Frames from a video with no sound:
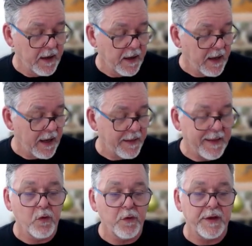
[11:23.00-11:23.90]
and that
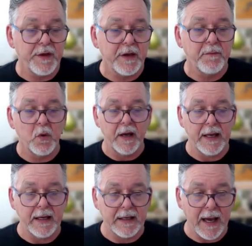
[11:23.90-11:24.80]
will then put
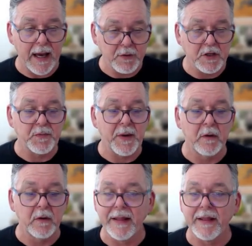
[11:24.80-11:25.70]
a captions
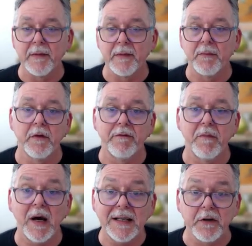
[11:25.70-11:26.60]
bubble at the bottom of my
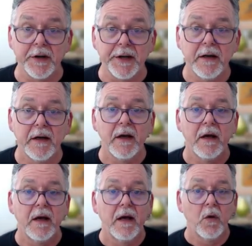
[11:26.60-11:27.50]
screen,
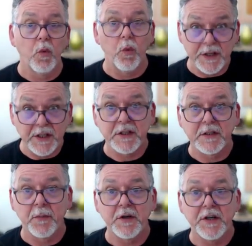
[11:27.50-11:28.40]
which is the
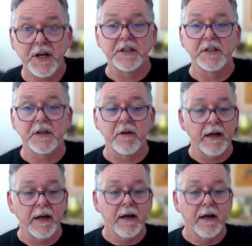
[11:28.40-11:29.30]
projection
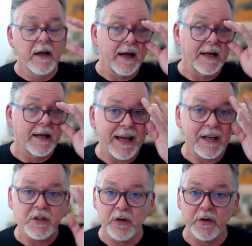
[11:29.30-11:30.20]
screen. And so now
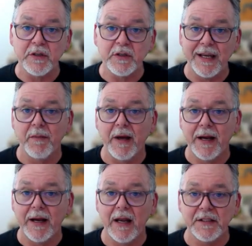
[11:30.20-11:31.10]
students in my
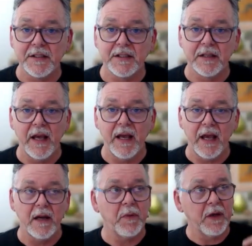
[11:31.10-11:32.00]
class can
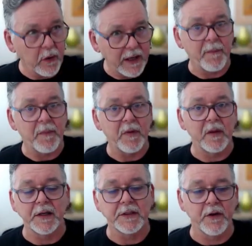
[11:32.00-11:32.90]
be looking up at the
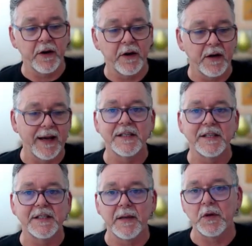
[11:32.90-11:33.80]
big screen and they can see
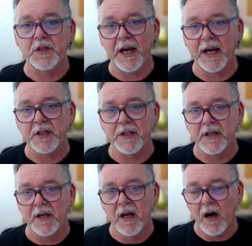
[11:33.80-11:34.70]
the projections
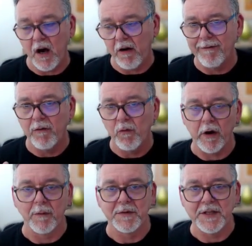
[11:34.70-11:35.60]
of what
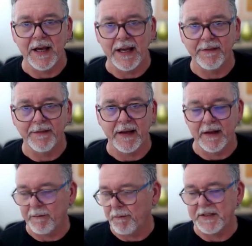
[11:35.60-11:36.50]
I'm saying. They
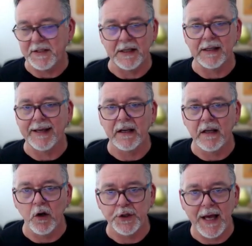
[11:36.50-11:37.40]
basically get
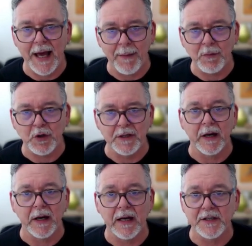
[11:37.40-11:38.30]
closed captions in my
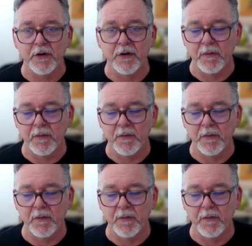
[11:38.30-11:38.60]
classroom.